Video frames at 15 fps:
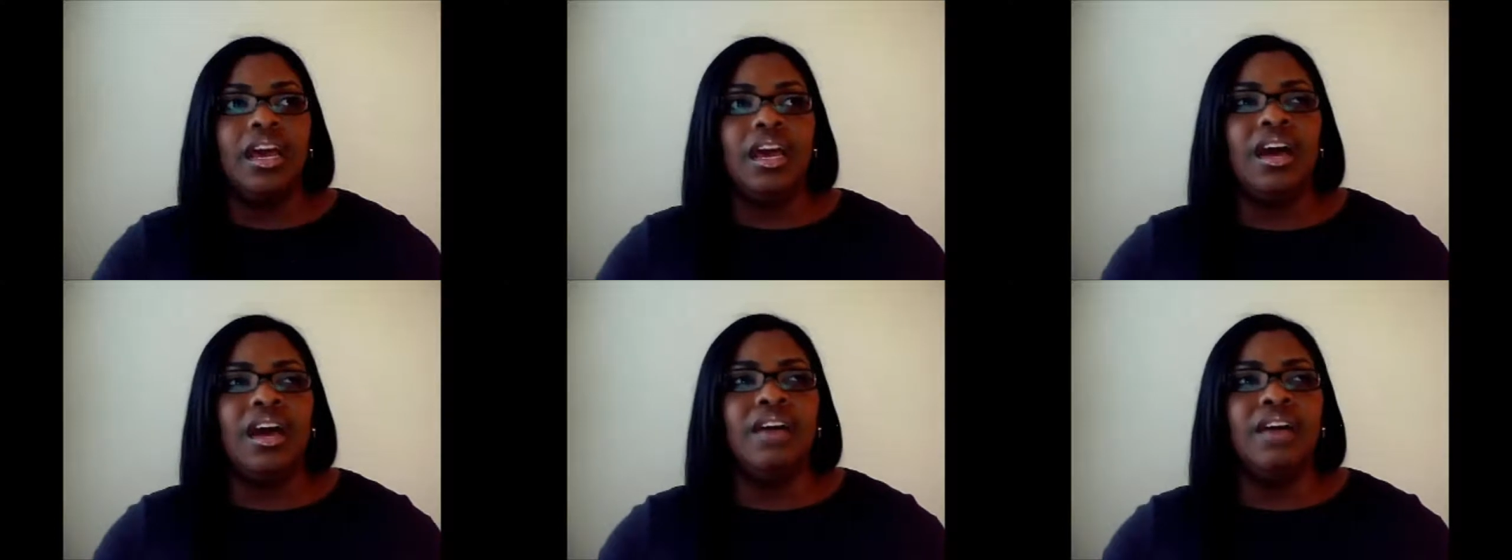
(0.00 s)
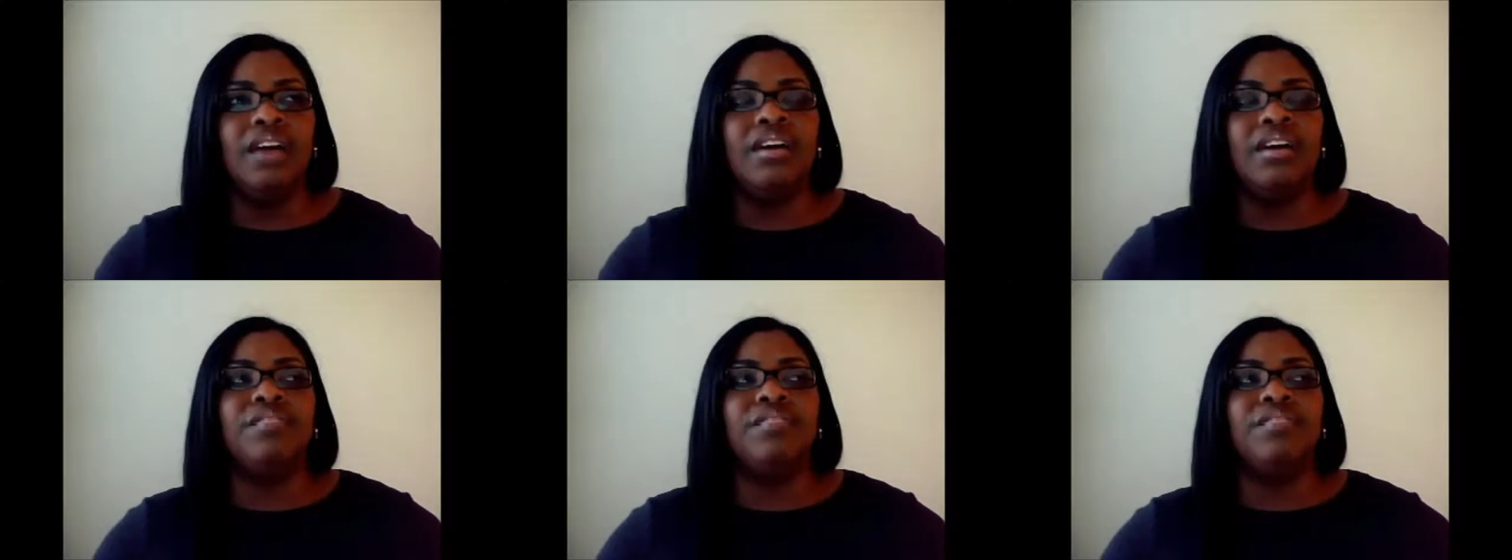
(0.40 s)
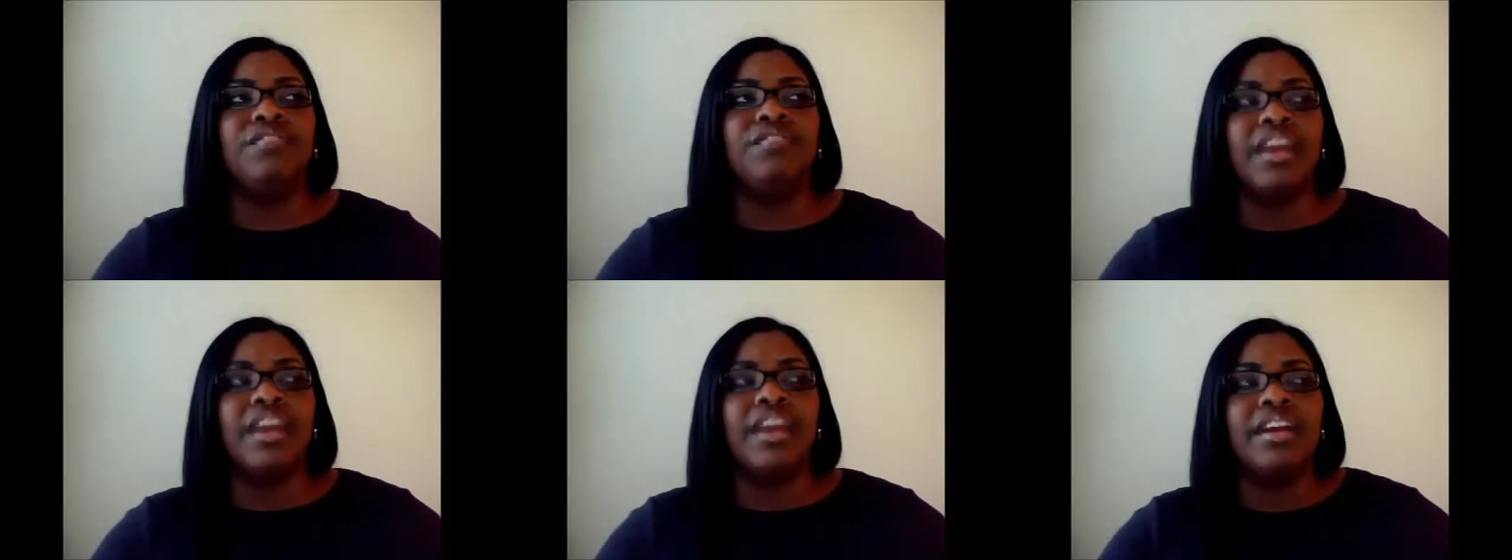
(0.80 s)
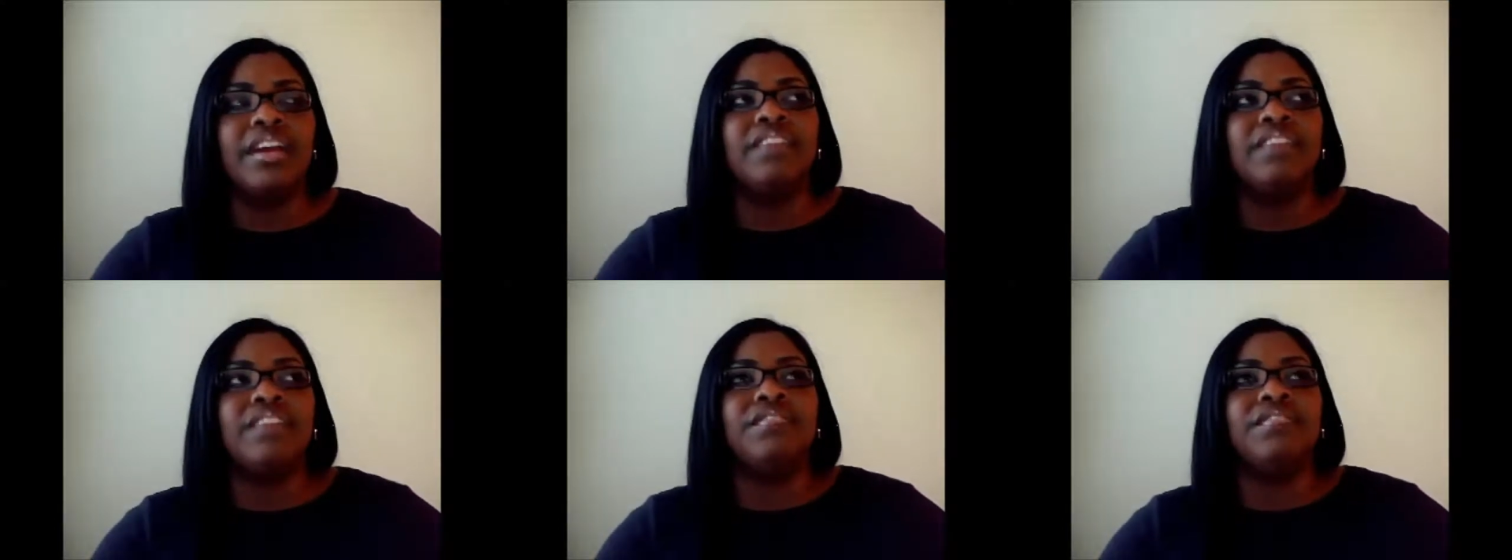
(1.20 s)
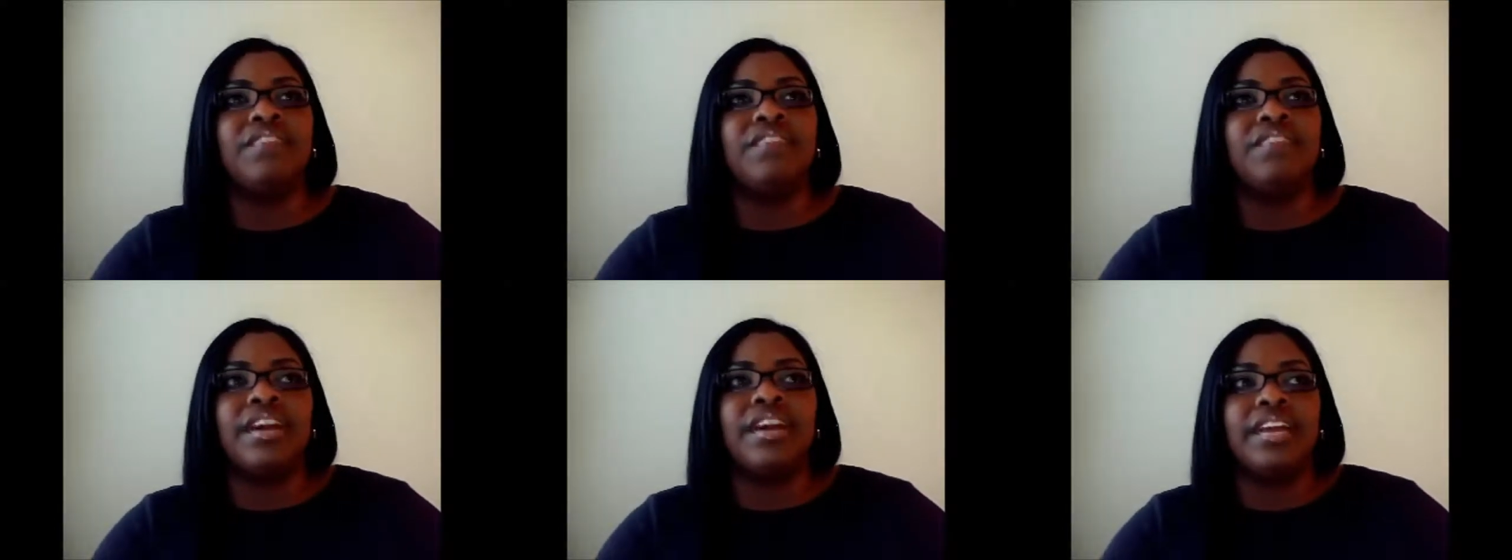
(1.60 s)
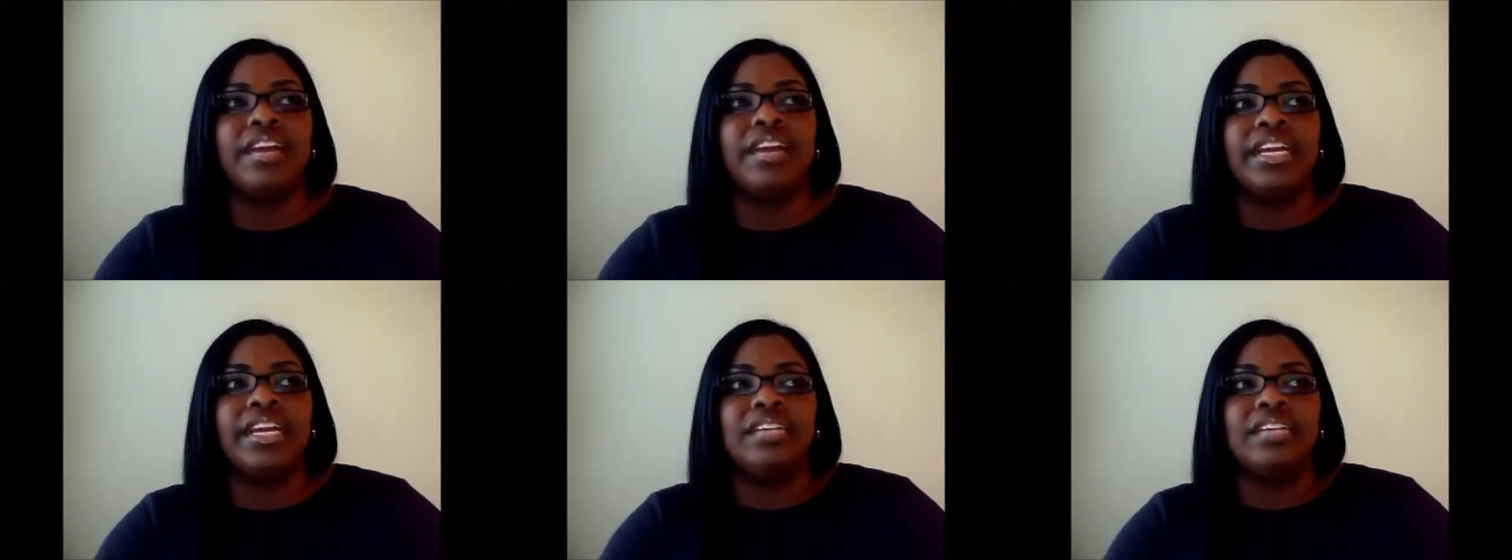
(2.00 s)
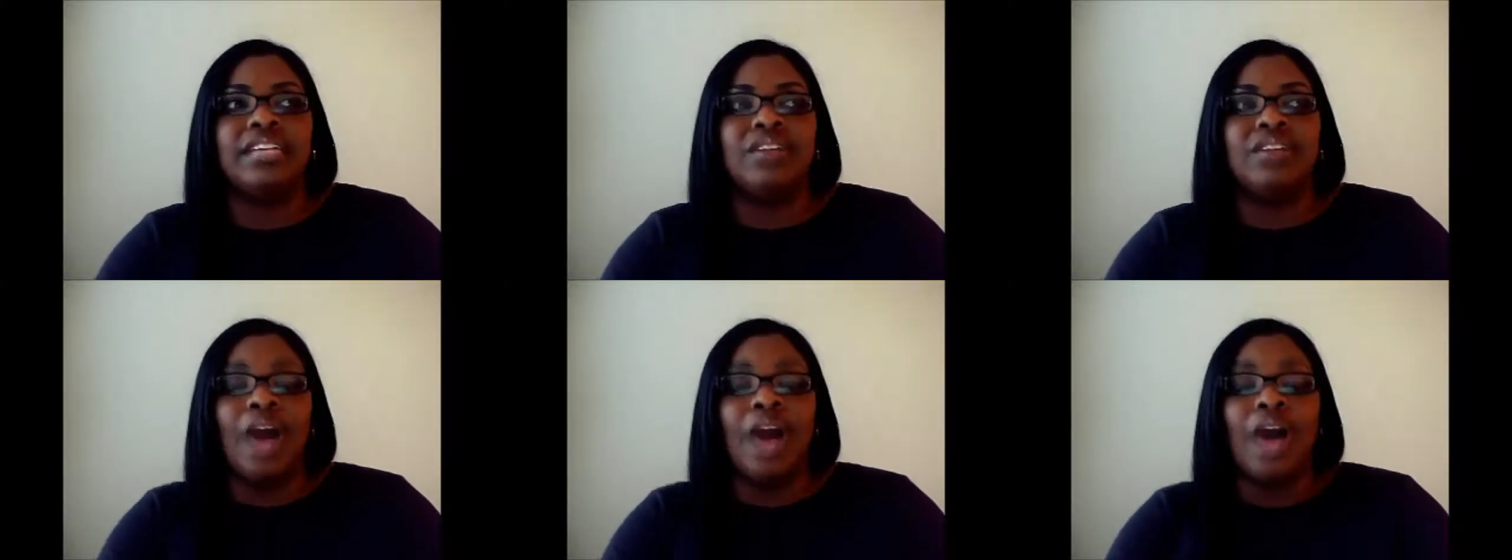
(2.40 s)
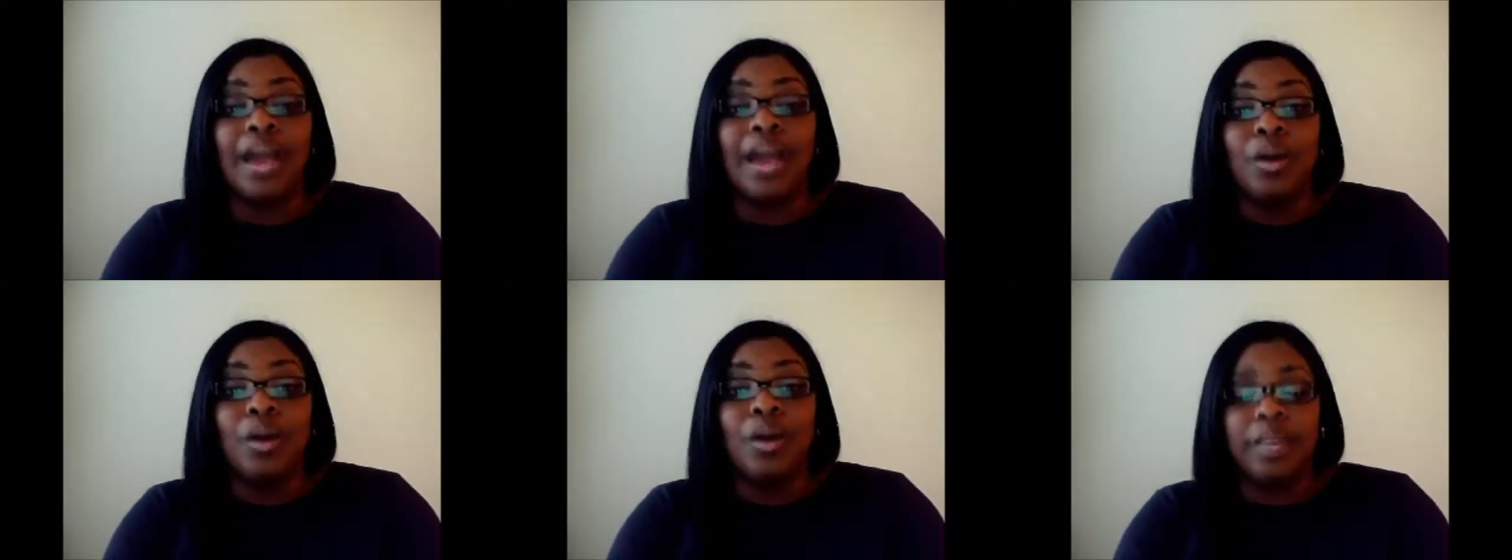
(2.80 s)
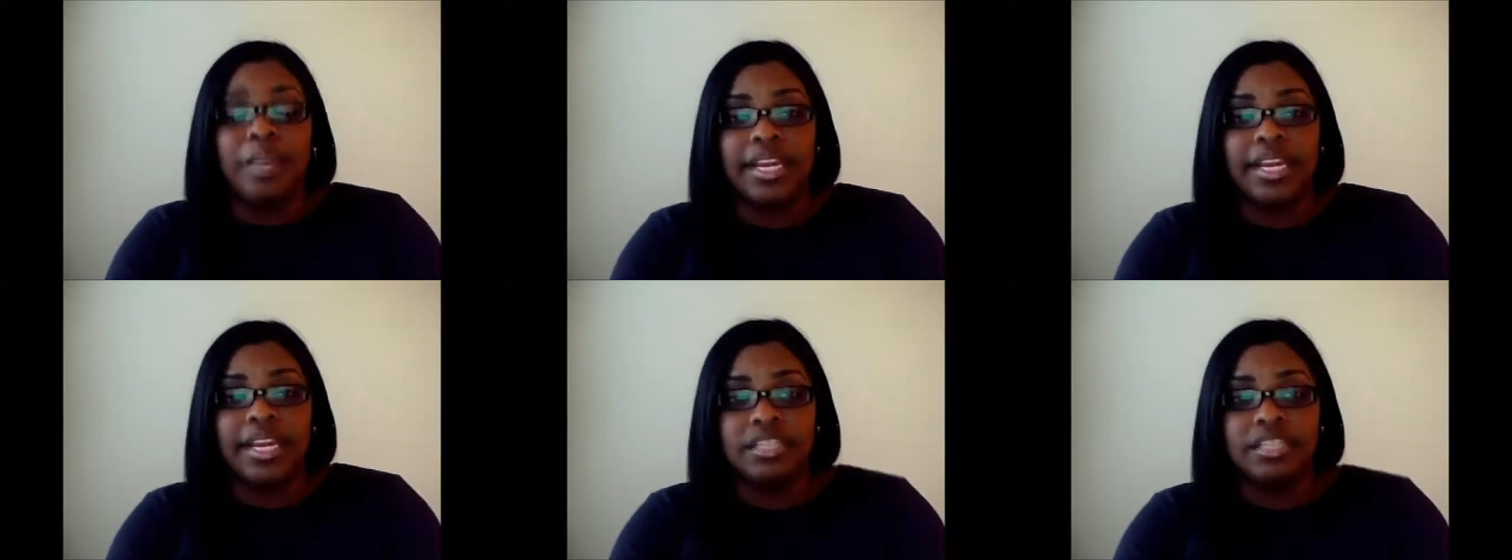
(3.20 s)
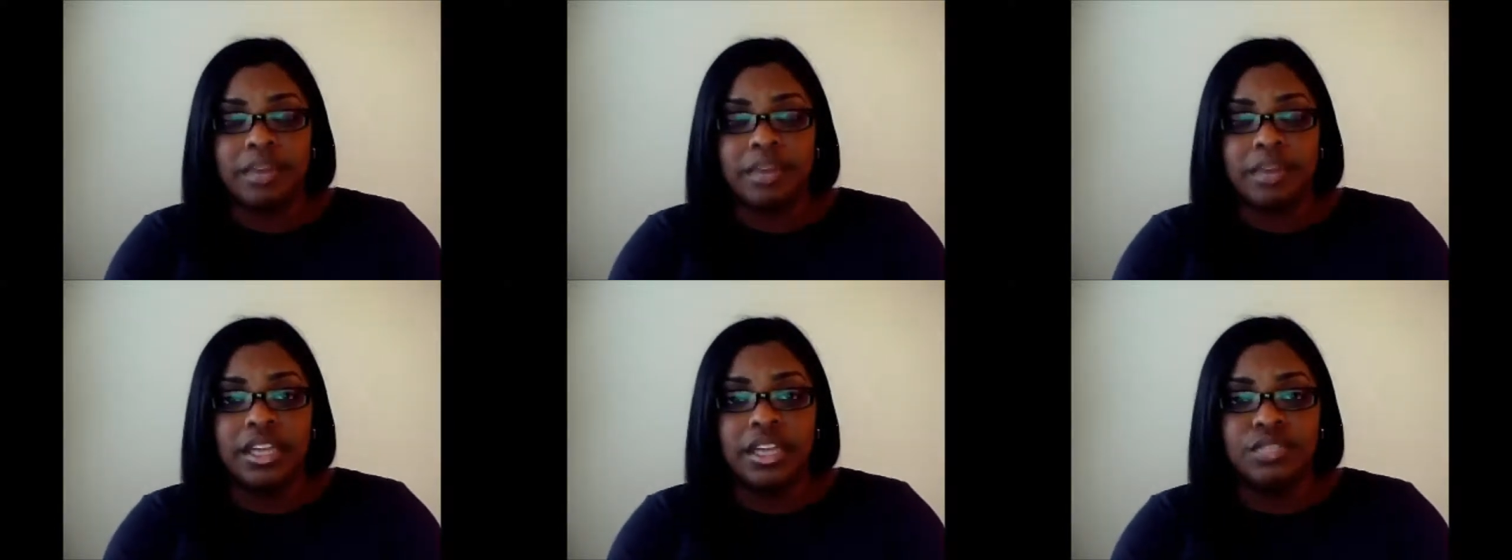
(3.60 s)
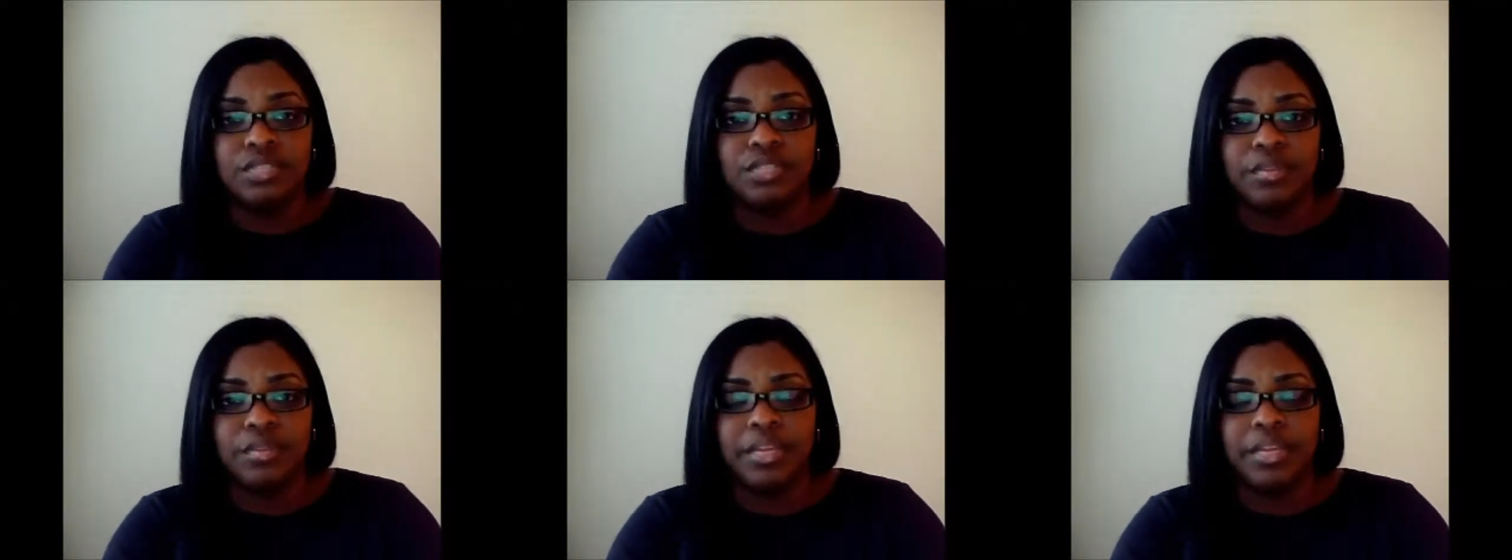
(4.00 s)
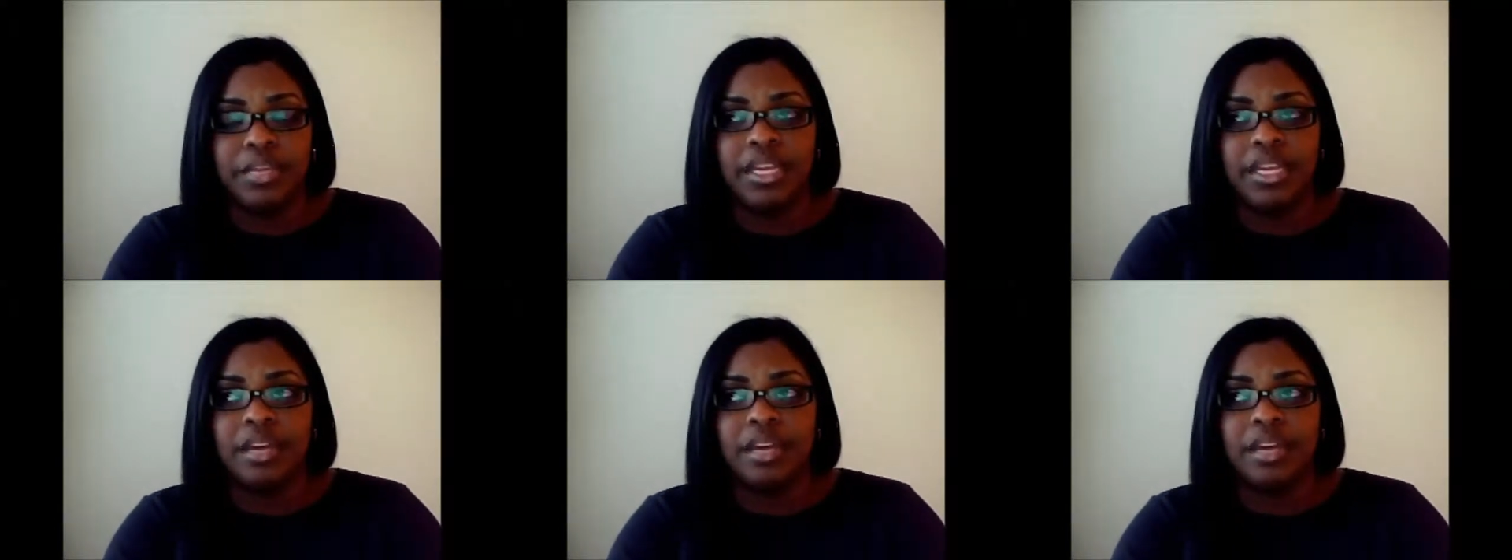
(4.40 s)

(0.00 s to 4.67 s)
a very, very eye-opening experience for me.